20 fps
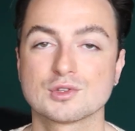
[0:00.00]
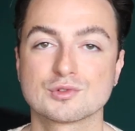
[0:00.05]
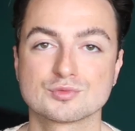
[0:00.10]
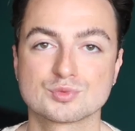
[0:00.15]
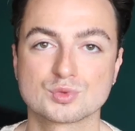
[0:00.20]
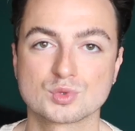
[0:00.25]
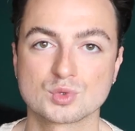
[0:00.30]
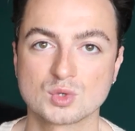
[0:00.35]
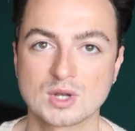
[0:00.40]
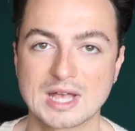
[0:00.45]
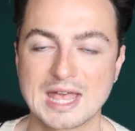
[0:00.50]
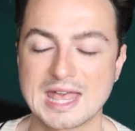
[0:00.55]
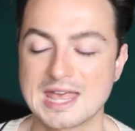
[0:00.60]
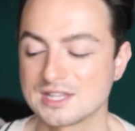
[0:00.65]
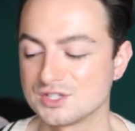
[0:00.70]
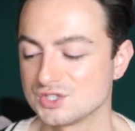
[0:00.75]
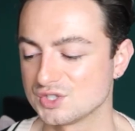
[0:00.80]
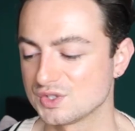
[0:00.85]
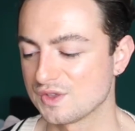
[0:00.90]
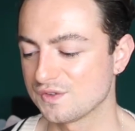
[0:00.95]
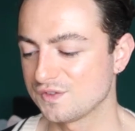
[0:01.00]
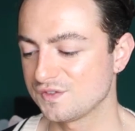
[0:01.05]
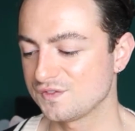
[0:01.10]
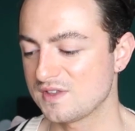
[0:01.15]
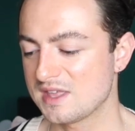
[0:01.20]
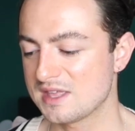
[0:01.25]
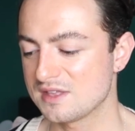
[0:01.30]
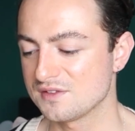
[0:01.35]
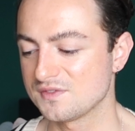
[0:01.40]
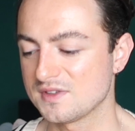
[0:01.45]
the raw edge, the
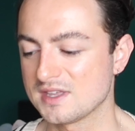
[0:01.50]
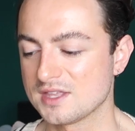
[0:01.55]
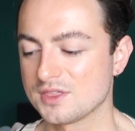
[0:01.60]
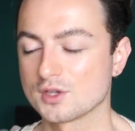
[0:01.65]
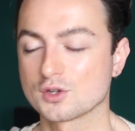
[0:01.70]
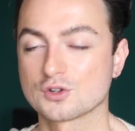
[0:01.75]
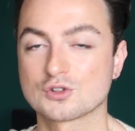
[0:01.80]
fit of it,